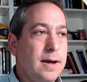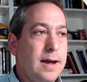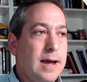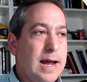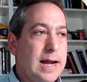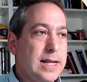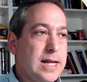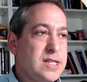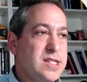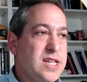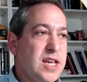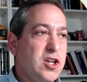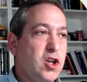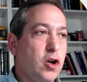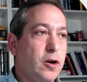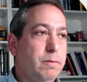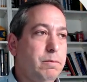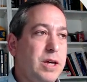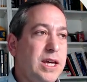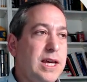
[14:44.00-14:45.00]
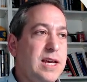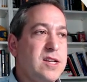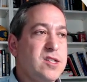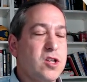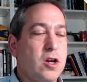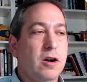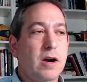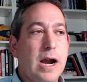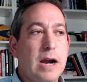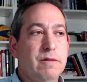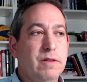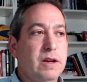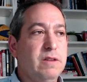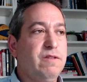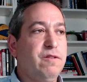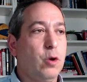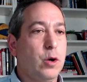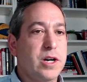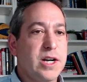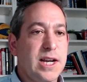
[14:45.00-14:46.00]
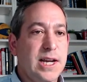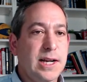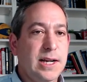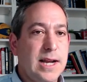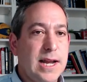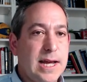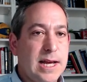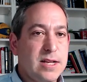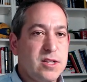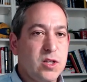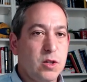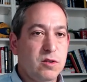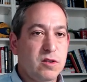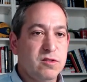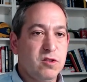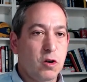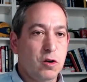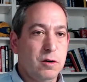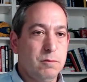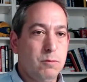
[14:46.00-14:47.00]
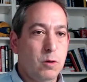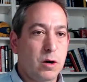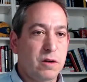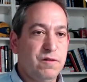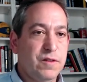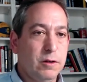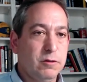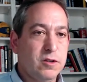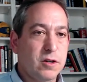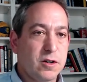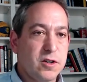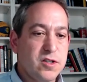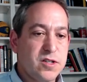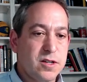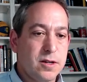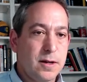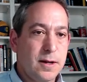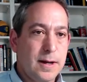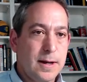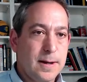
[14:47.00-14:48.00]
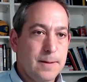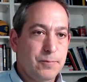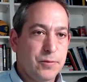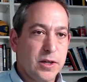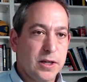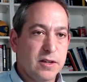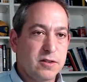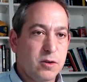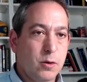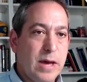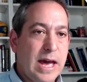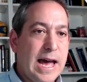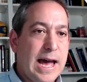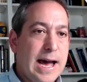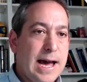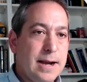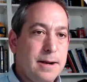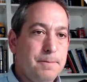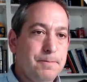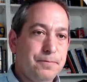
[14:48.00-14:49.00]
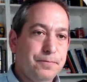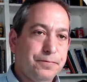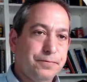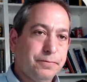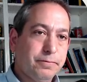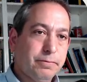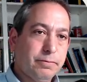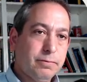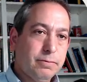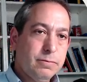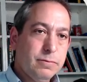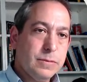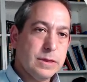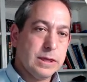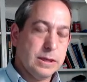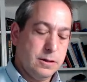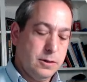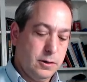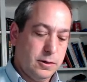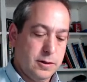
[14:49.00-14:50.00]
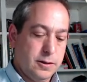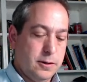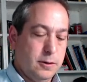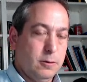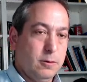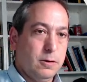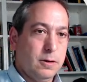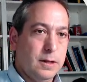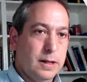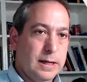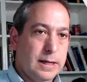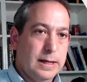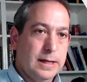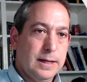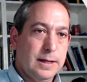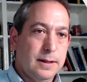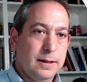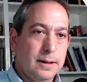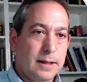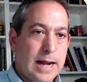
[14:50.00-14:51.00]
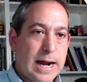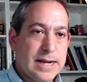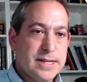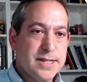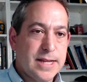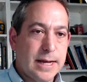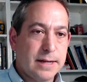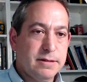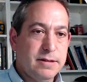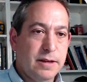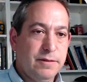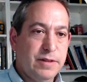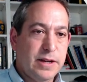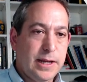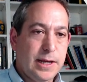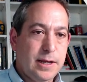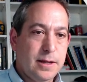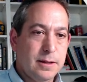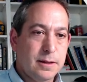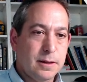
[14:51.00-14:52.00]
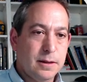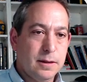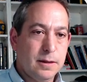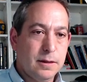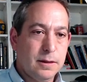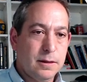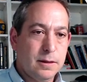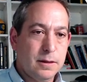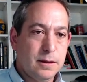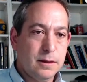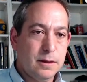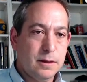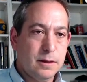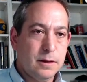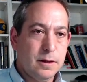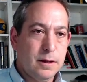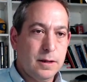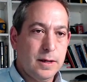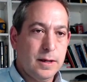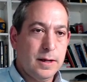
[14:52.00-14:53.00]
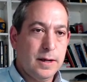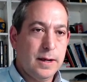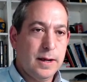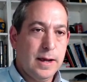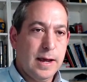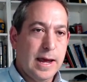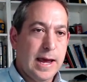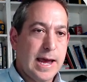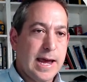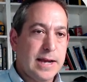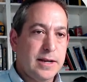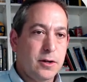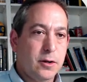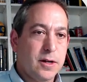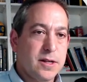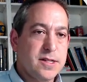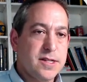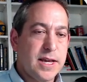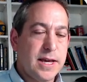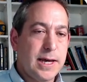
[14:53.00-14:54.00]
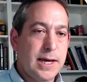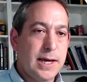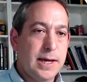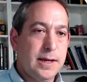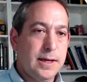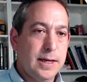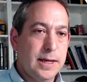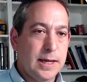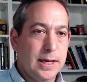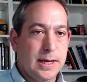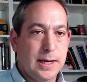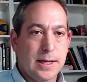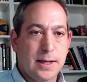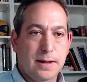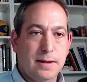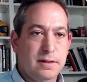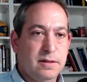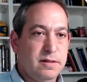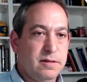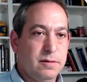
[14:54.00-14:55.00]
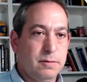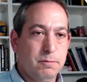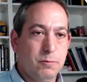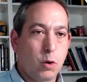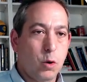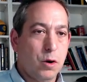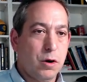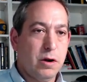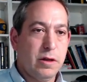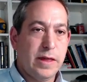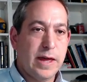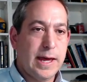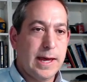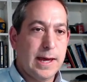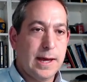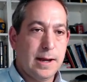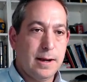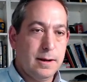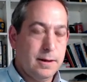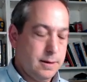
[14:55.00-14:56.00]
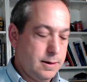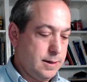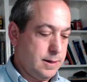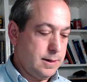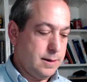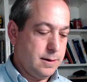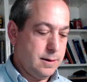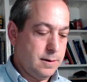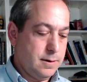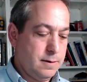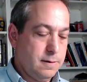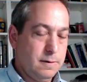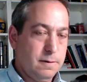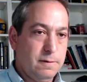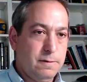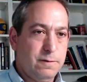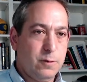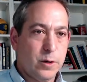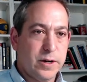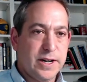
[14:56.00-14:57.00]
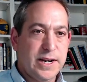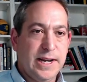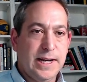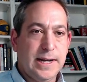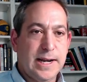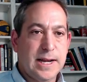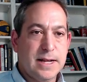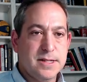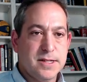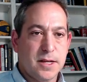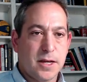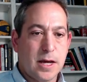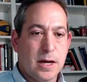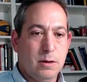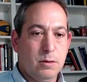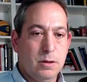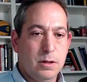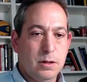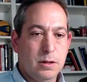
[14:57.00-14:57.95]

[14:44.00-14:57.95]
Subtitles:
And let's say your B's are every 14 days. You just go to more filters. You could do add. You could do last activity. And you could say is more than 14 days ago.